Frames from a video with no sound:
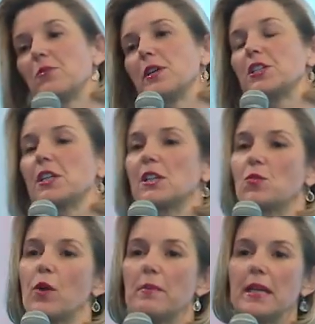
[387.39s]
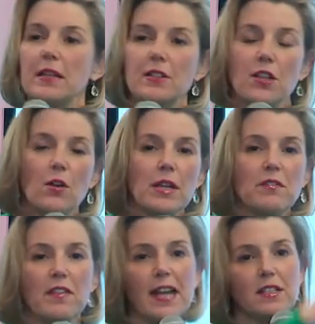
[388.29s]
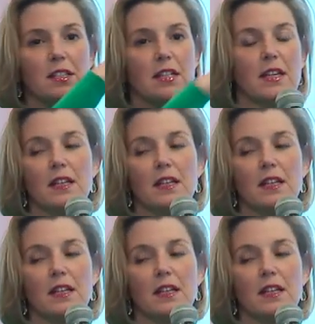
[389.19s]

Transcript: which is women don't invest